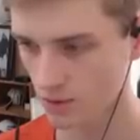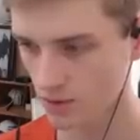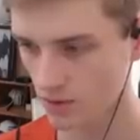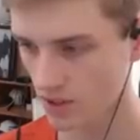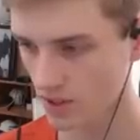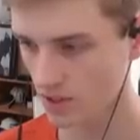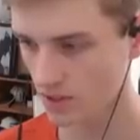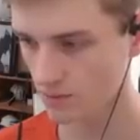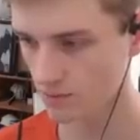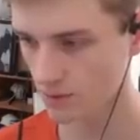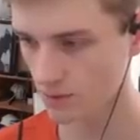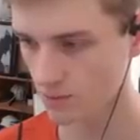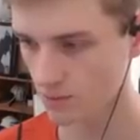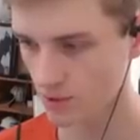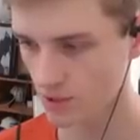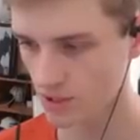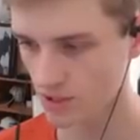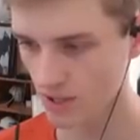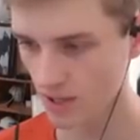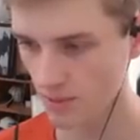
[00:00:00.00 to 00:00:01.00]
you know what, we,
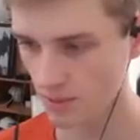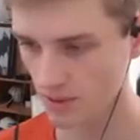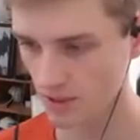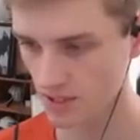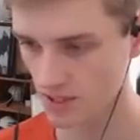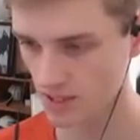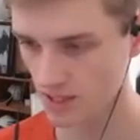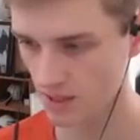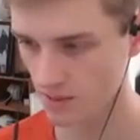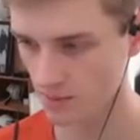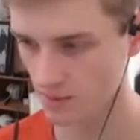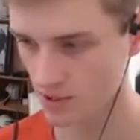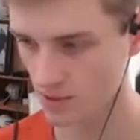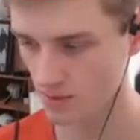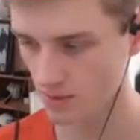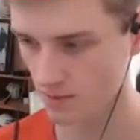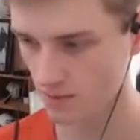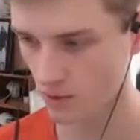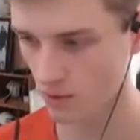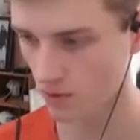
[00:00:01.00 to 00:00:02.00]
we escaped on an Ascent
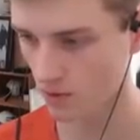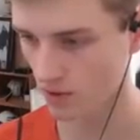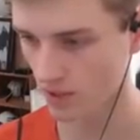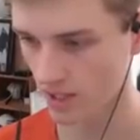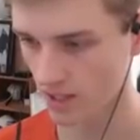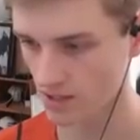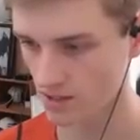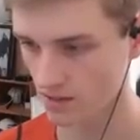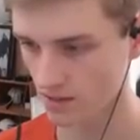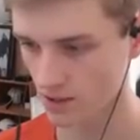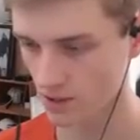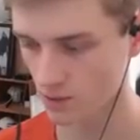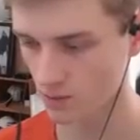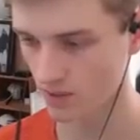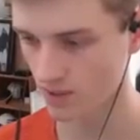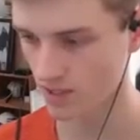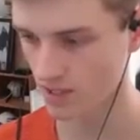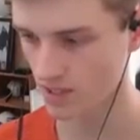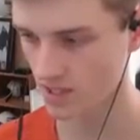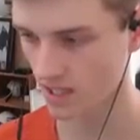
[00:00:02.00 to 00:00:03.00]
just before, actually, to
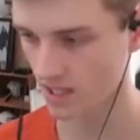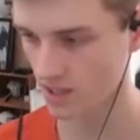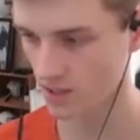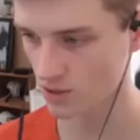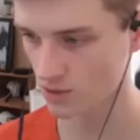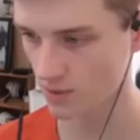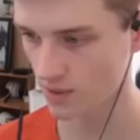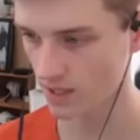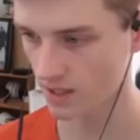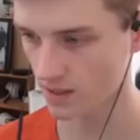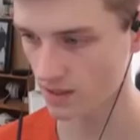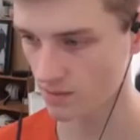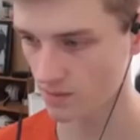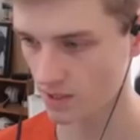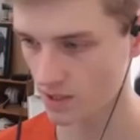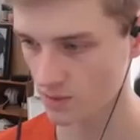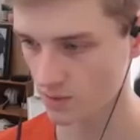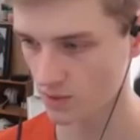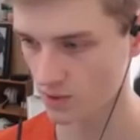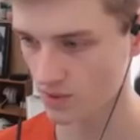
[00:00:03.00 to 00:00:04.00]
win the stage, so why
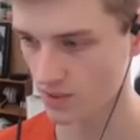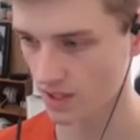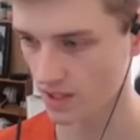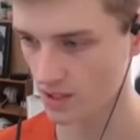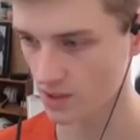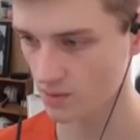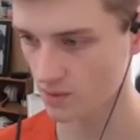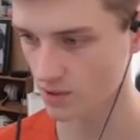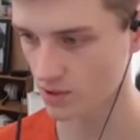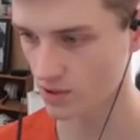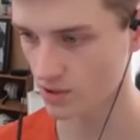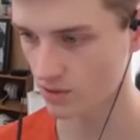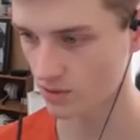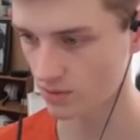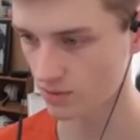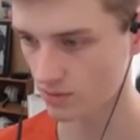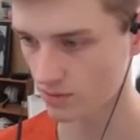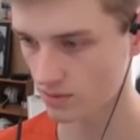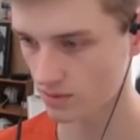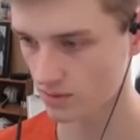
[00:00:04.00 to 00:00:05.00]
might as well try this one too,
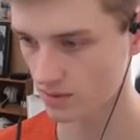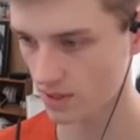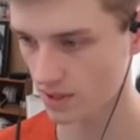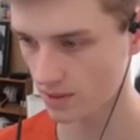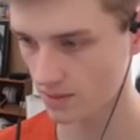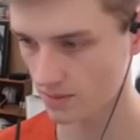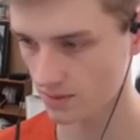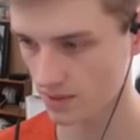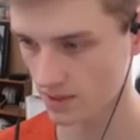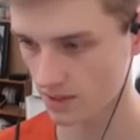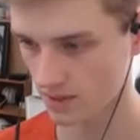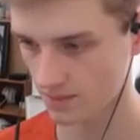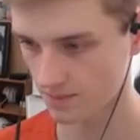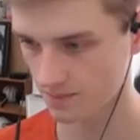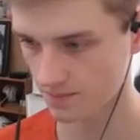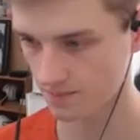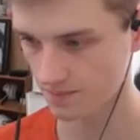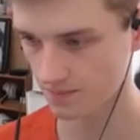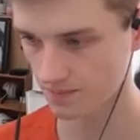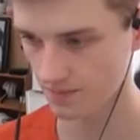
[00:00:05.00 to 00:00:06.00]
right? Like,
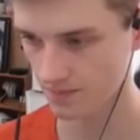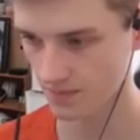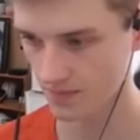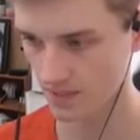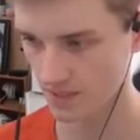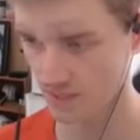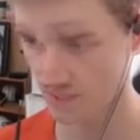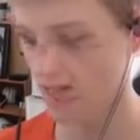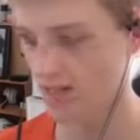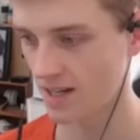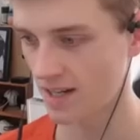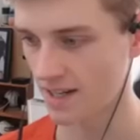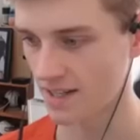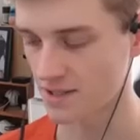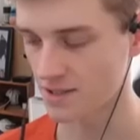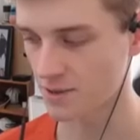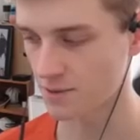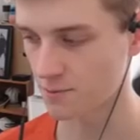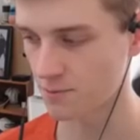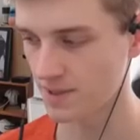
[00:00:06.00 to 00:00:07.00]

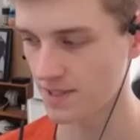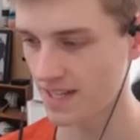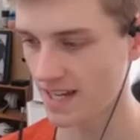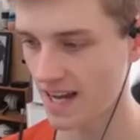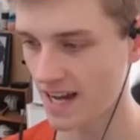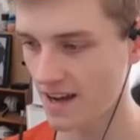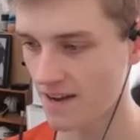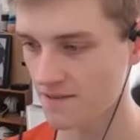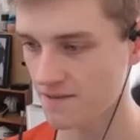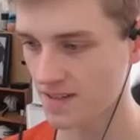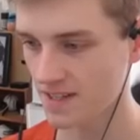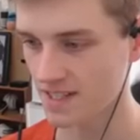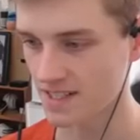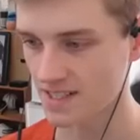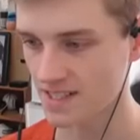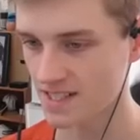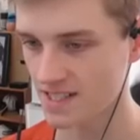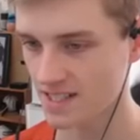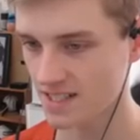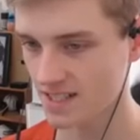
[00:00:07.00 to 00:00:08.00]
Alright, so we have
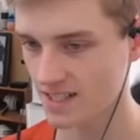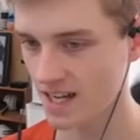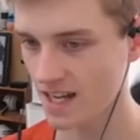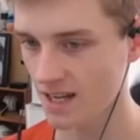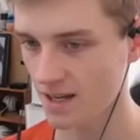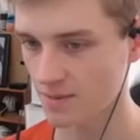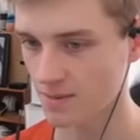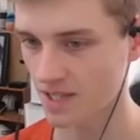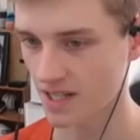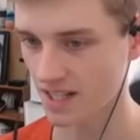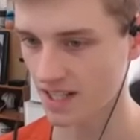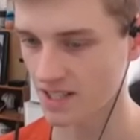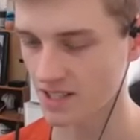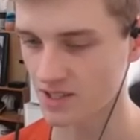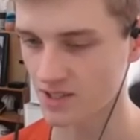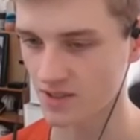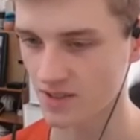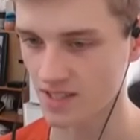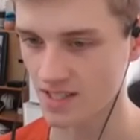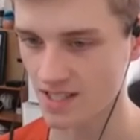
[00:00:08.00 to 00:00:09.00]
escaped, I
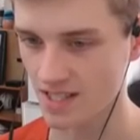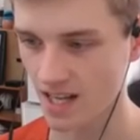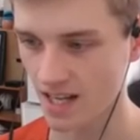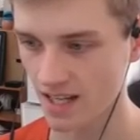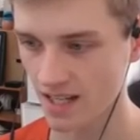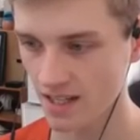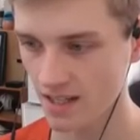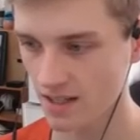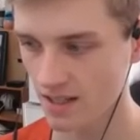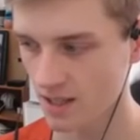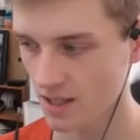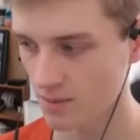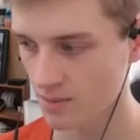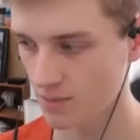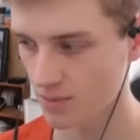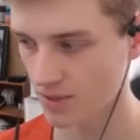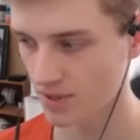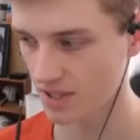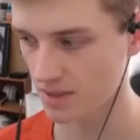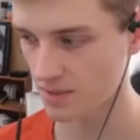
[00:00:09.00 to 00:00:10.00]
guess you can say,
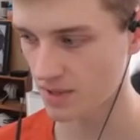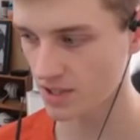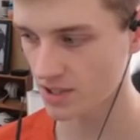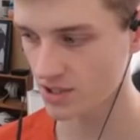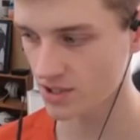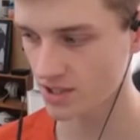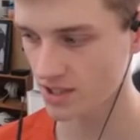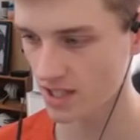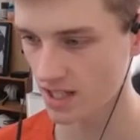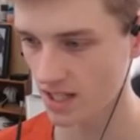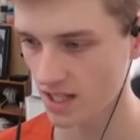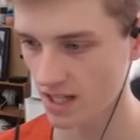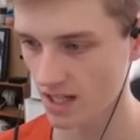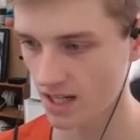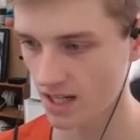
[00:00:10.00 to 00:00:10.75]
pretty much.